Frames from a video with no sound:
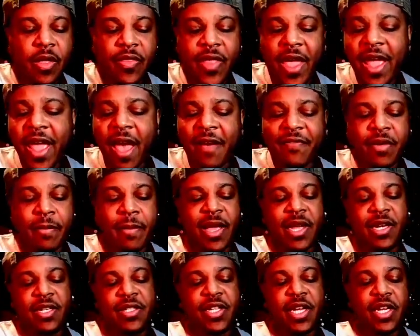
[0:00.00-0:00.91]
They have to
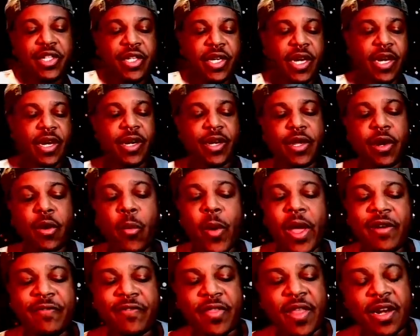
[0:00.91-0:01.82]
make a decision here. You're
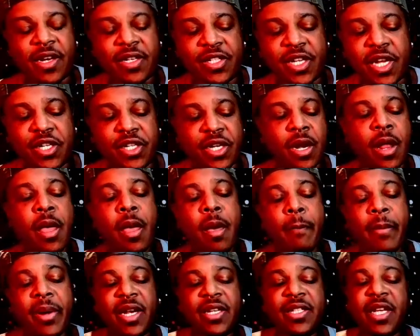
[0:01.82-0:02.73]
waiting for that decision,
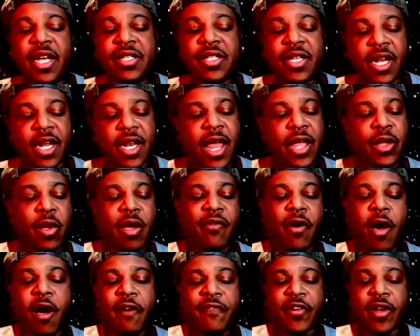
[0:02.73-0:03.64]
but it does look like you
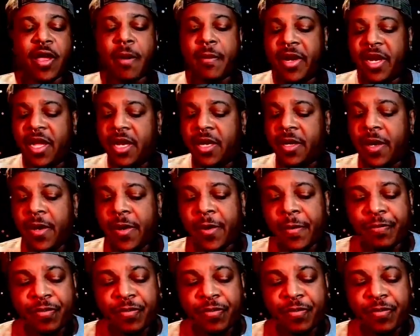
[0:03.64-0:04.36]
have an offer coming in.